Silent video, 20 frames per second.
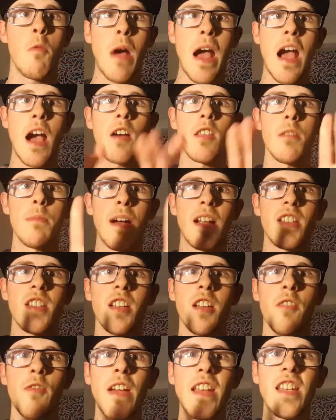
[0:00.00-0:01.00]
Wow, the
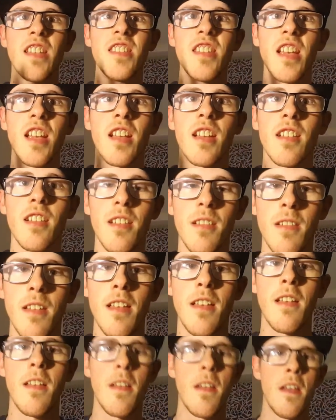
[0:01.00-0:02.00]
magic of
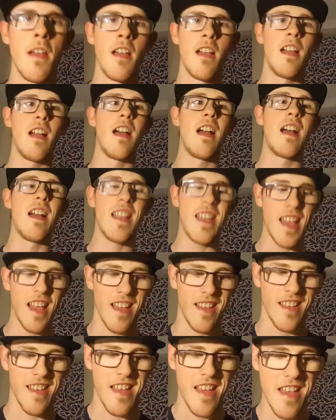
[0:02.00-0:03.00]

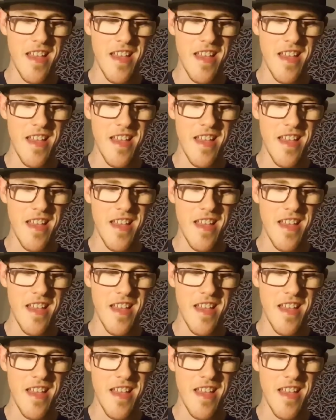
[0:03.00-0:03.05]
editing.